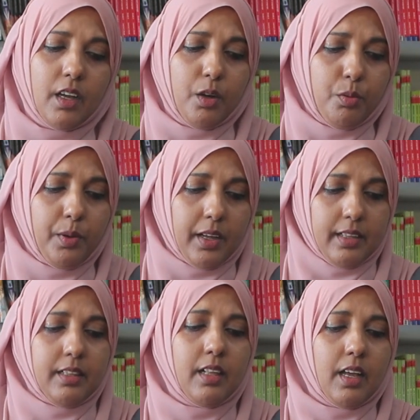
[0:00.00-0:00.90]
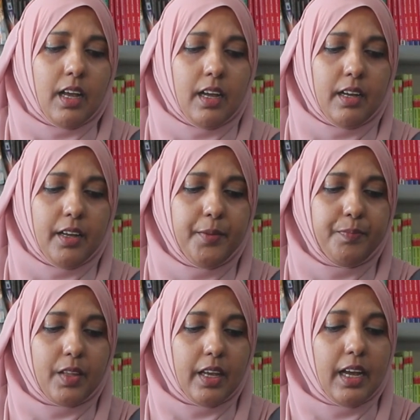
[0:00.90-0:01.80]
Well,
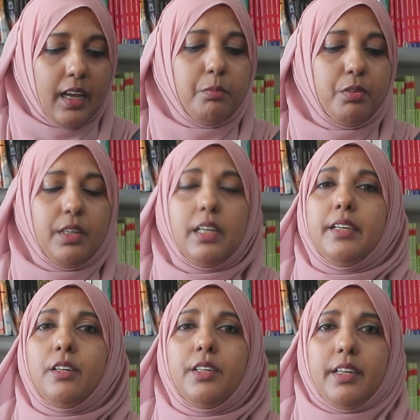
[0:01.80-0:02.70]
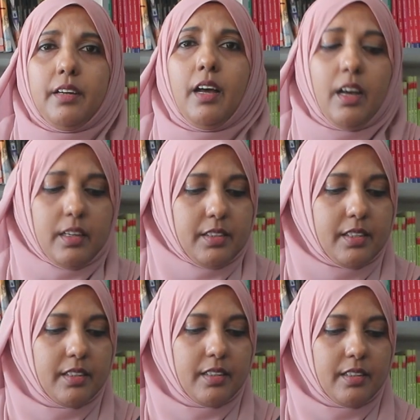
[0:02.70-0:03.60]
I'm really good at art.